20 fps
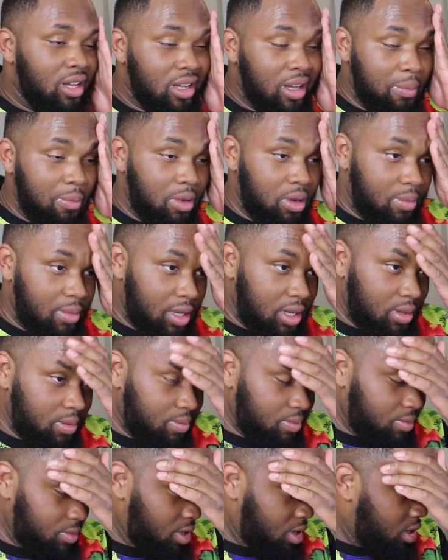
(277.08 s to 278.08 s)
Come on, man.
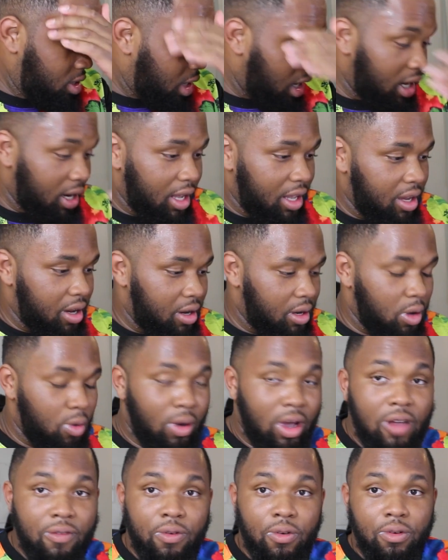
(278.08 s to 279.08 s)
Y'all not hearing the
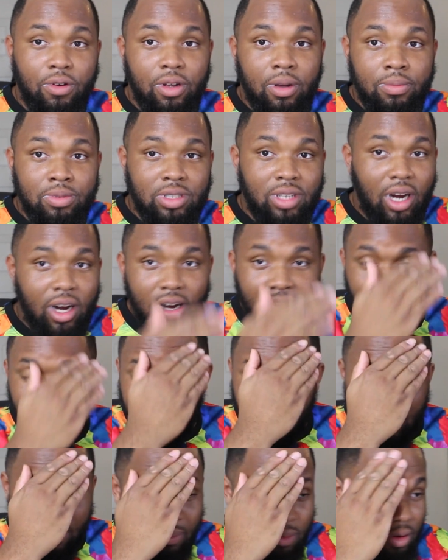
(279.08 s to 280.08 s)
Wayne for real. I'm sorry.
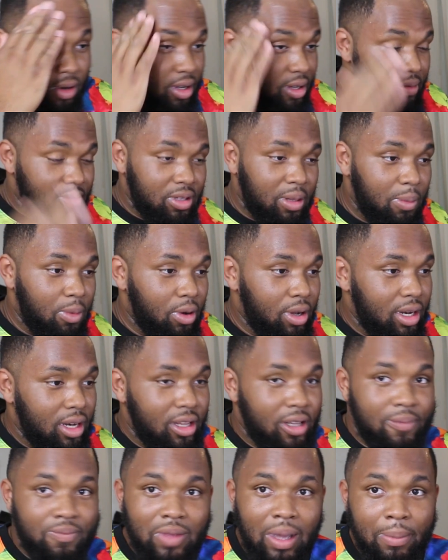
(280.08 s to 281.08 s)
The boy
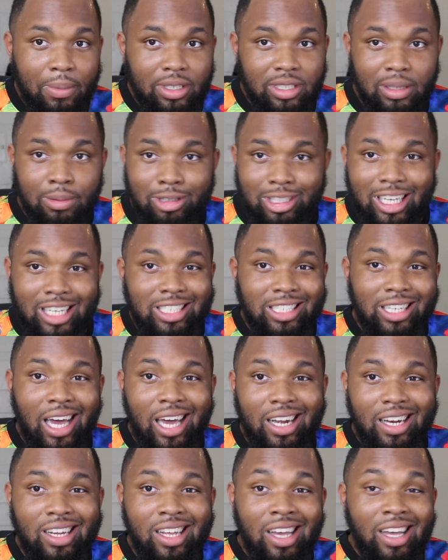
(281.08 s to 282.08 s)
lit. I'm just
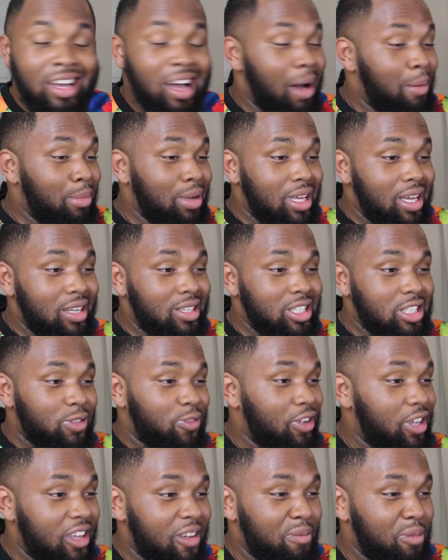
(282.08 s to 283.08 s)
excited. I'm lit. Just
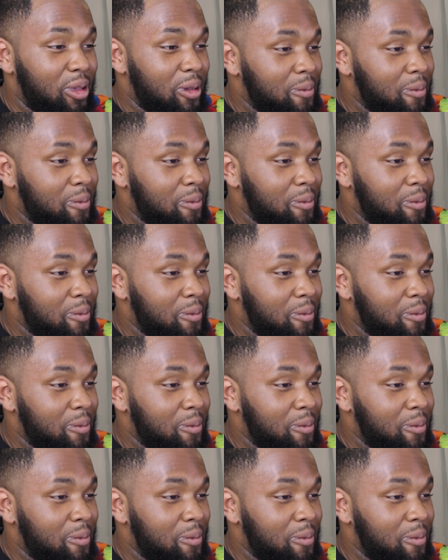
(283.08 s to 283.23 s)
forgive me.